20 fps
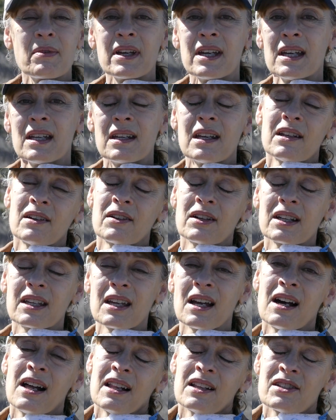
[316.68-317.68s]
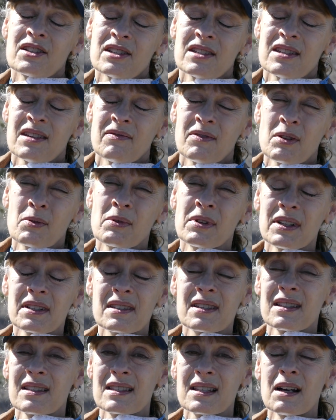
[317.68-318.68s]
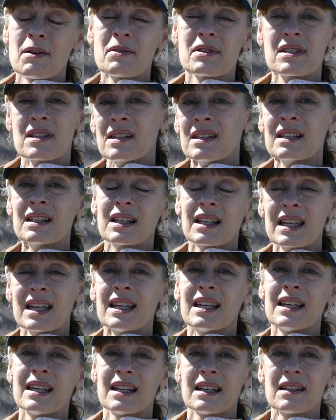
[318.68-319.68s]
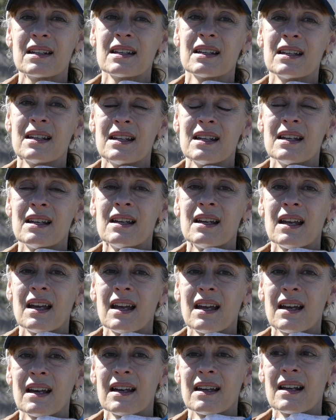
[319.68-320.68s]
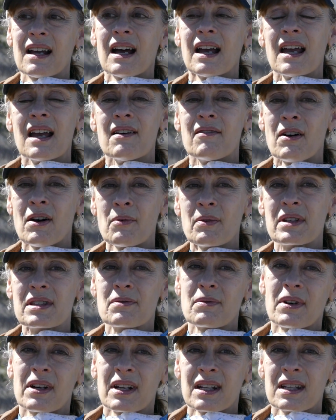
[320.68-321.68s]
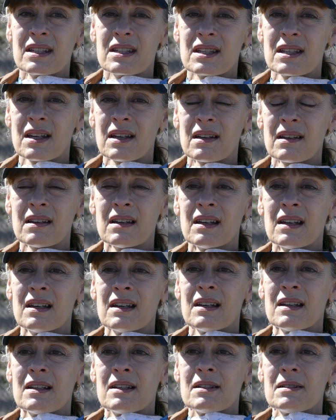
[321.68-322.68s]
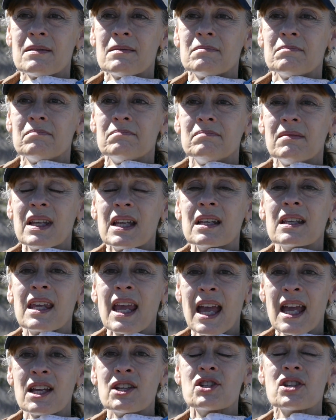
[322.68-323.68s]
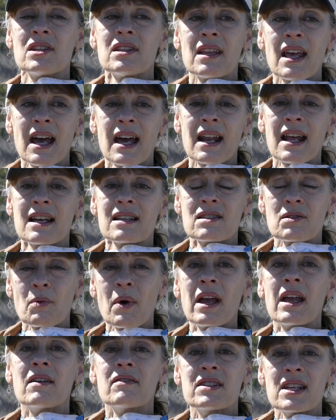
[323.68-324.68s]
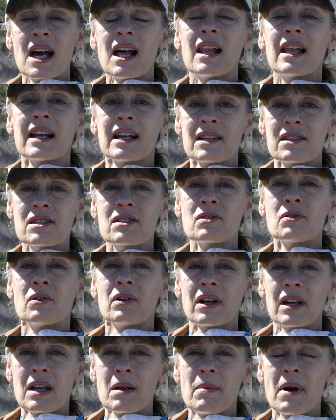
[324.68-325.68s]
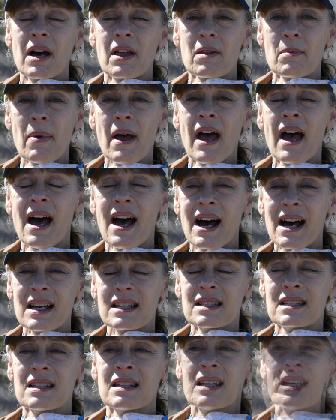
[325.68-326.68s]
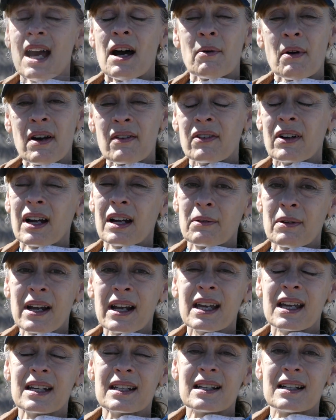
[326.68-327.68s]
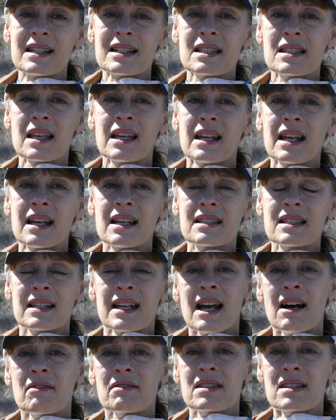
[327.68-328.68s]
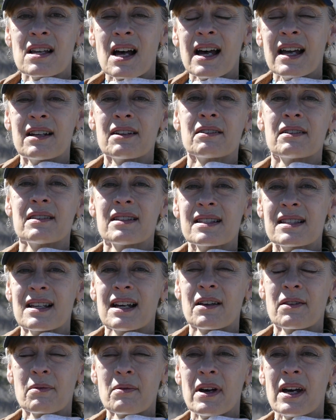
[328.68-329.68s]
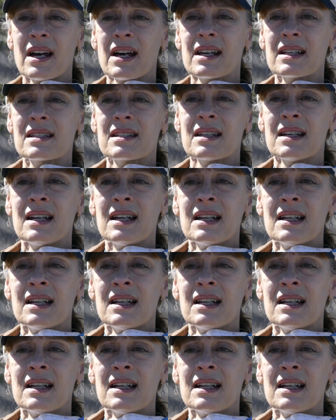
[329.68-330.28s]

been an archaeologist, if you will, since I was a little kid, and I have always wanted to engage in that as a way of telling a story about the past. However, I recognize that as an outsider in the Southwest,